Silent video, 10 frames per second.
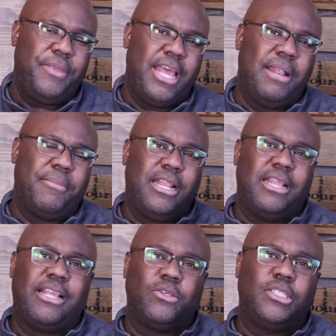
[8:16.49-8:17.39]
and I'm getting
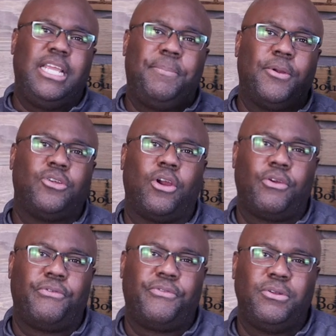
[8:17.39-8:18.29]
like those deeper,
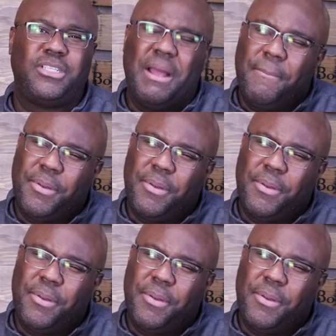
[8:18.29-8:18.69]
darker fruits,